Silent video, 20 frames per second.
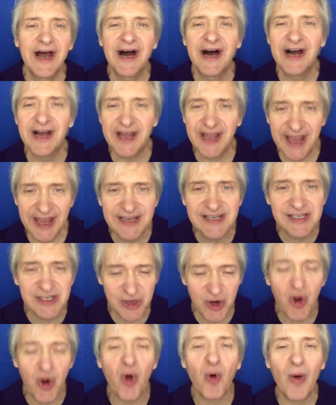uh,
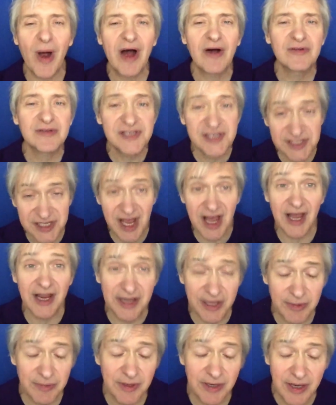and go outside.
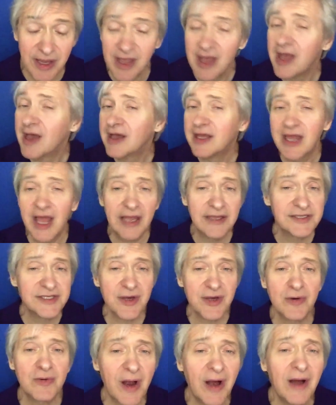He would, and
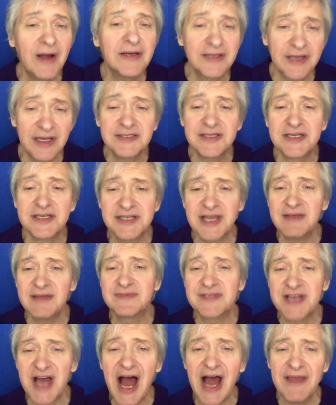so God does the same
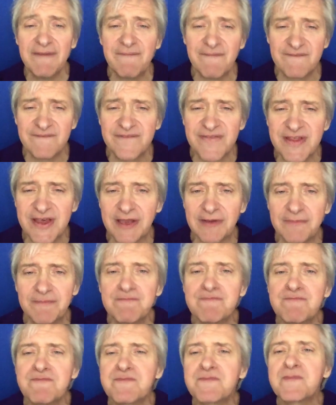type of thing.
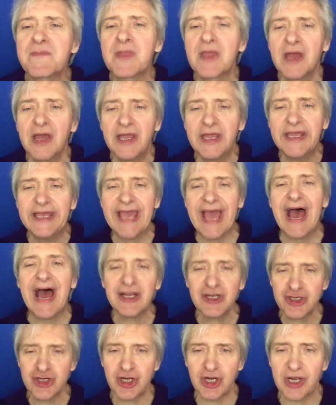He
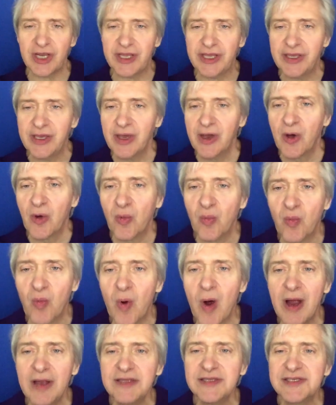actually
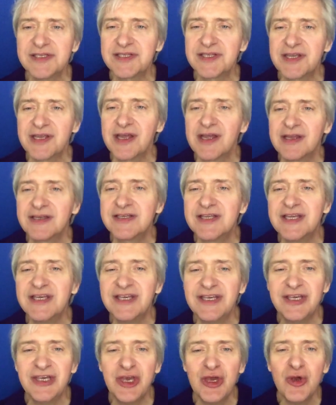wants to
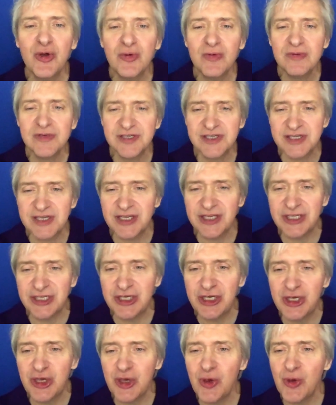use
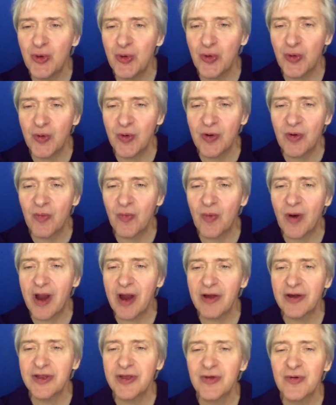you
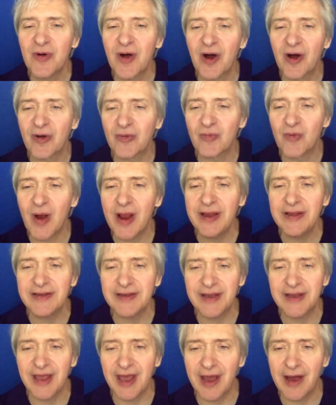where you are right
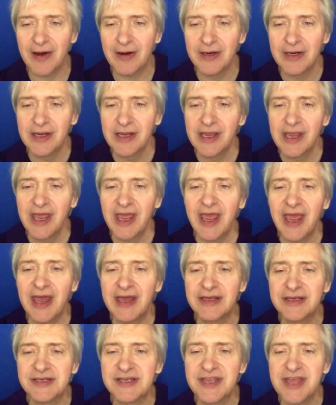now,
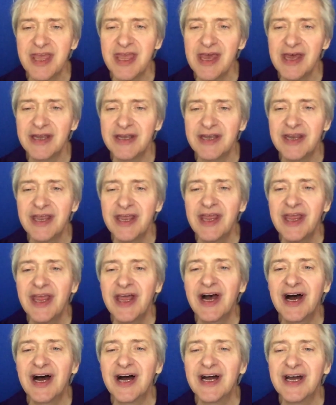and then
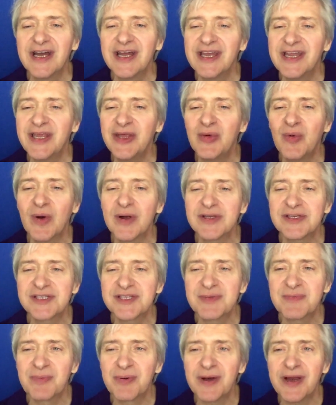uh, He wants to
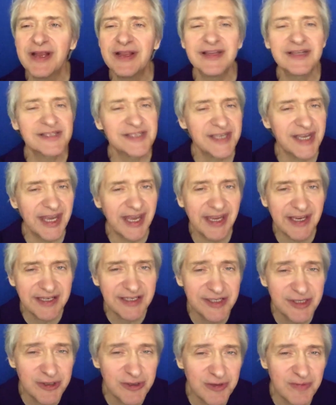bring this
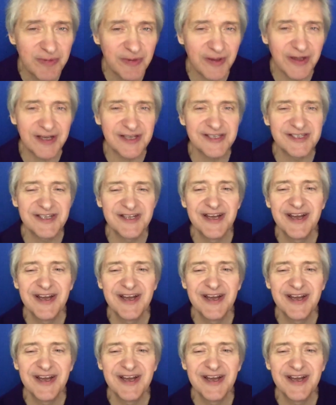into a place